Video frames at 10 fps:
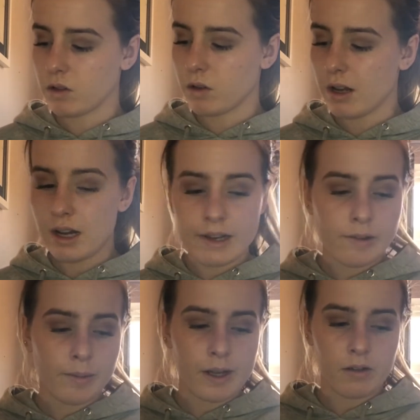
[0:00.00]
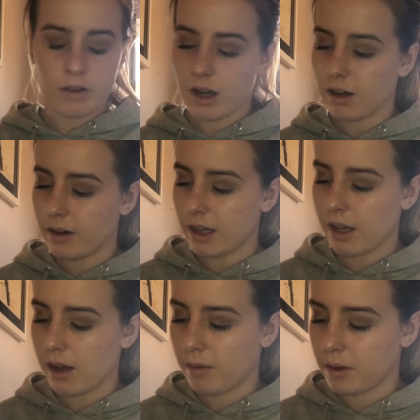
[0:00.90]
a little bit of colour in there.
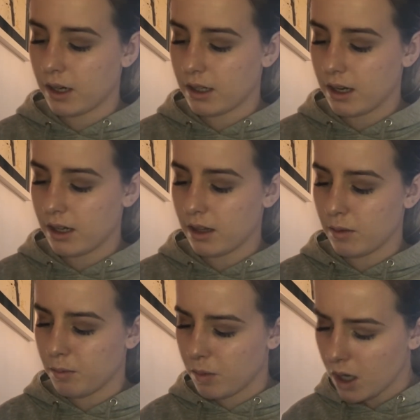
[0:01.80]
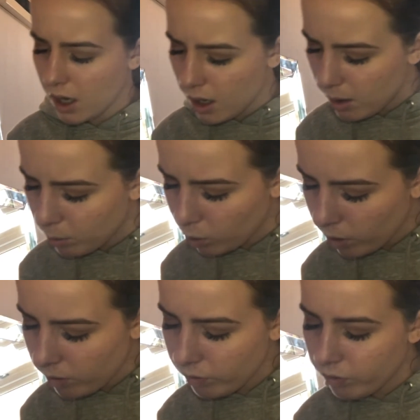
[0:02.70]
I'm going to take this
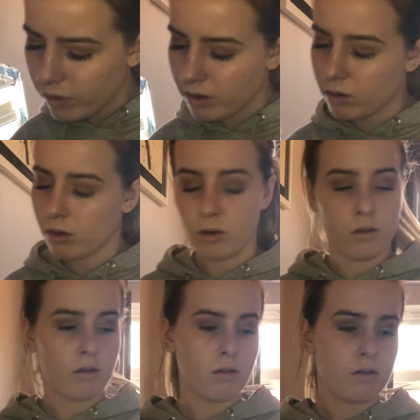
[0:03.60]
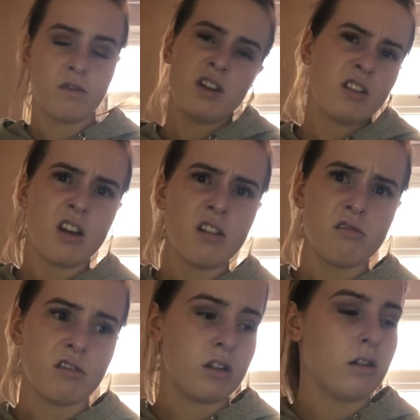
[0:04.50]
Blanc Fresco. Fresco?
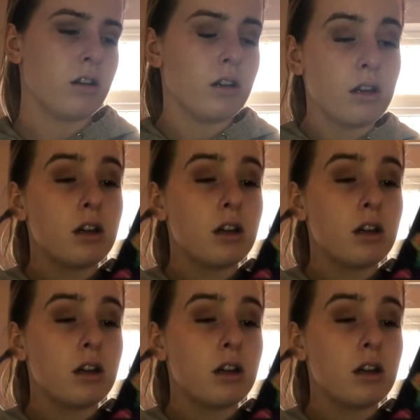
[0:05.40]
I don't know.